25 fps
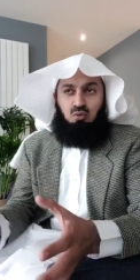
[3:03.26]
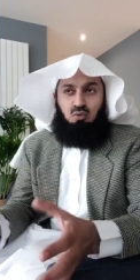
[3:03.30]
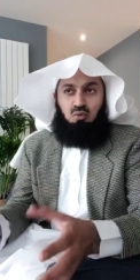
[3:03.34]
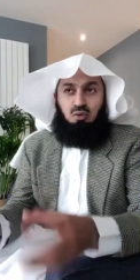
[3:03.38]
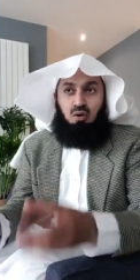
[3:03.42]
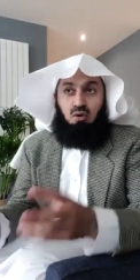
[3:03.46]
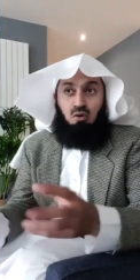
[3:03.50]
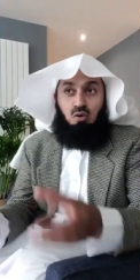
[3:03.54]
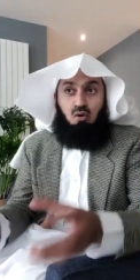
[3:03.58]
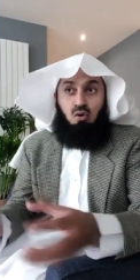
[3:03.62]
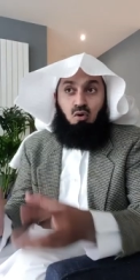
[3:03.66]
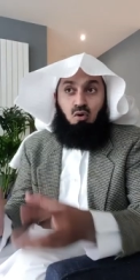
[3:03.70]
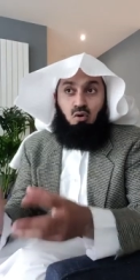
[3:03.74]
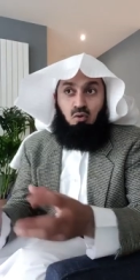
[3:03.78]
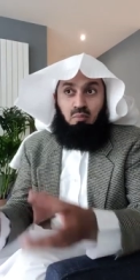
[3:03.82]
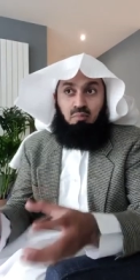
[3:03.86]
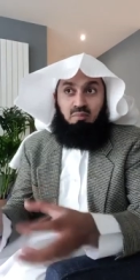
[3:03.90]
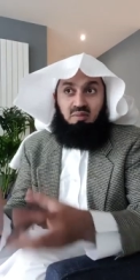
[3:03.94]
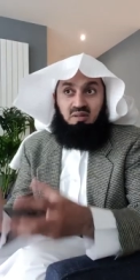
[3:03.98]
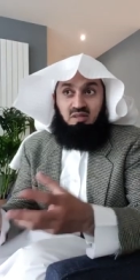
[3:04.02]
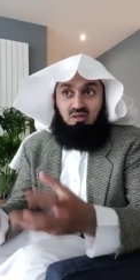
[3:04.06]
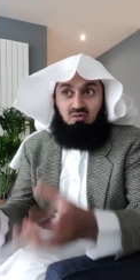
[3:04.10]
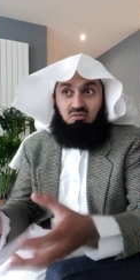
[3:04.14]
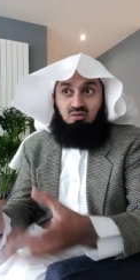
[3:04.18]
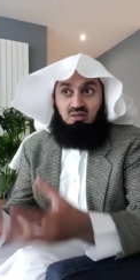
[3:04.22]
you the
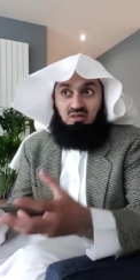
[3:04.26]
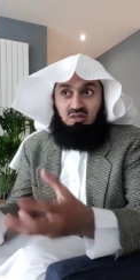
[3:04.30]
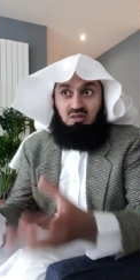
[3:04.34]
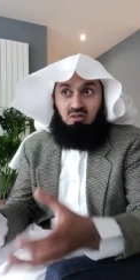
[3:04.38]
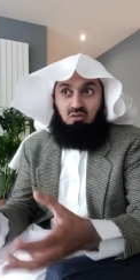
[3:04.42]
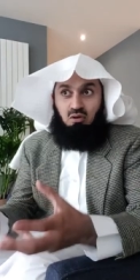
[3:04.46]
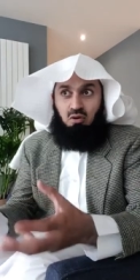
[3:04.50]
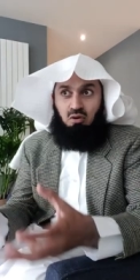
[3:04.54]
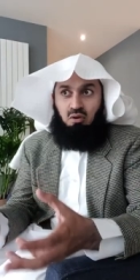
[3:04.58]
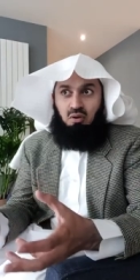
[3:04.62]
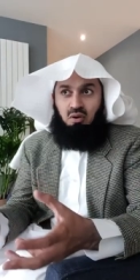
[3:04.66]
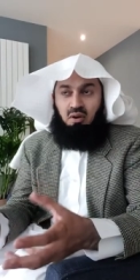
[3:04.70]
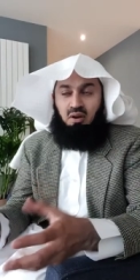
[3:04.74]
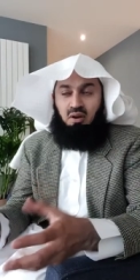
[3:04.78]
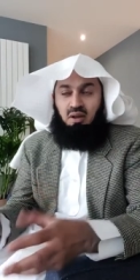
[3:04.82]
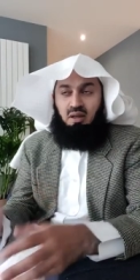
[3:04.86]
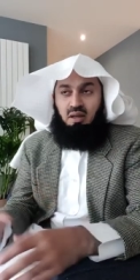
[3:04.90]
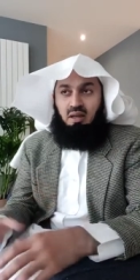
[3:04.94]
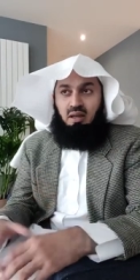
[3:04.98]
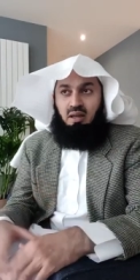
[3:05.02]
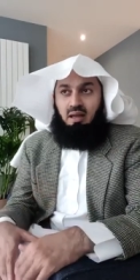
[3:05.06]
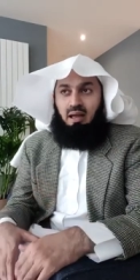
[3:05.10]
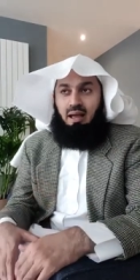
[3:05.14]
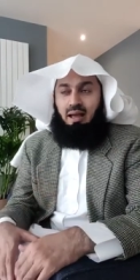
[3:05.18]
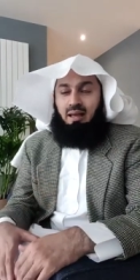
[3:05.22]
Om is written on,
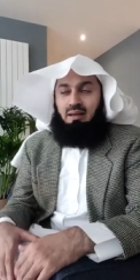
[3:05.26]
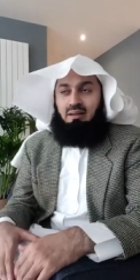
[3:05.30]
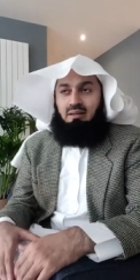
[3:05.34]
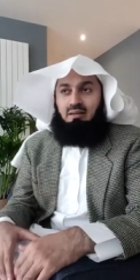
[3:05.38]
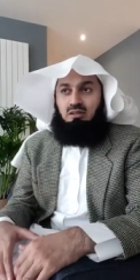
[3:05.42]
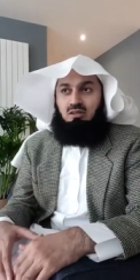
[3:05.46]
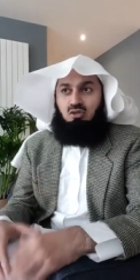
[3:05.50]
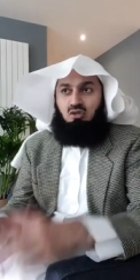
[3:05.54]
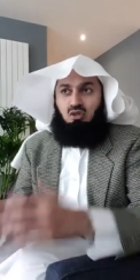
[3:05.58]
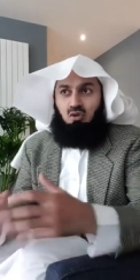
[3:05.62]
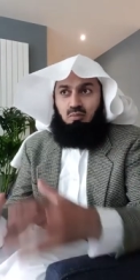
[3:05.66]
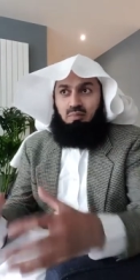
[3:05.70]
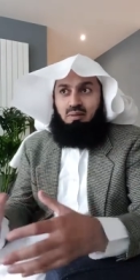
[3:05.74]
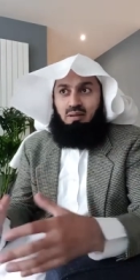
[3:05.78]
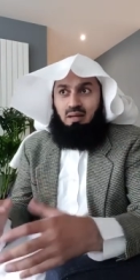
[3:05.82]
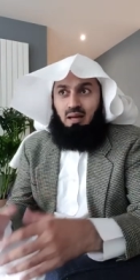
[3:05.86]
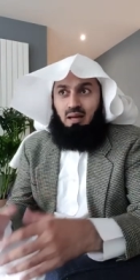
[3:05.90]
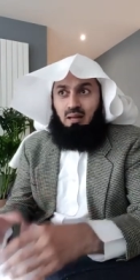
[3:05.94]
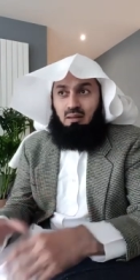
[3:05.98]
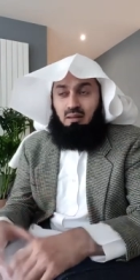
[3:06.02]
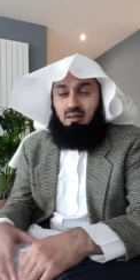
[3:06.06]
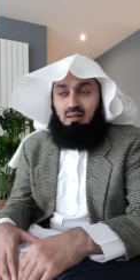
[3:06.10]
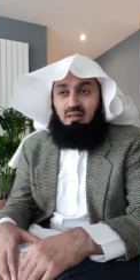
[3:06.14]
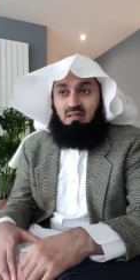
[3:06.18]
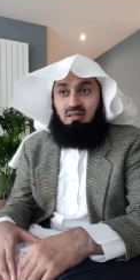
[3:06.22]
and so many
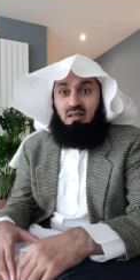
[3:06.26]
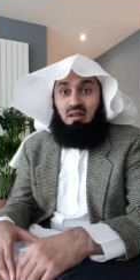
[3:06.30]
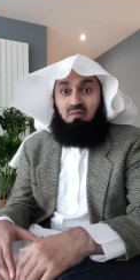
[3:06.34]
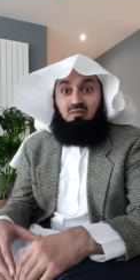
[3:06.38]
other things.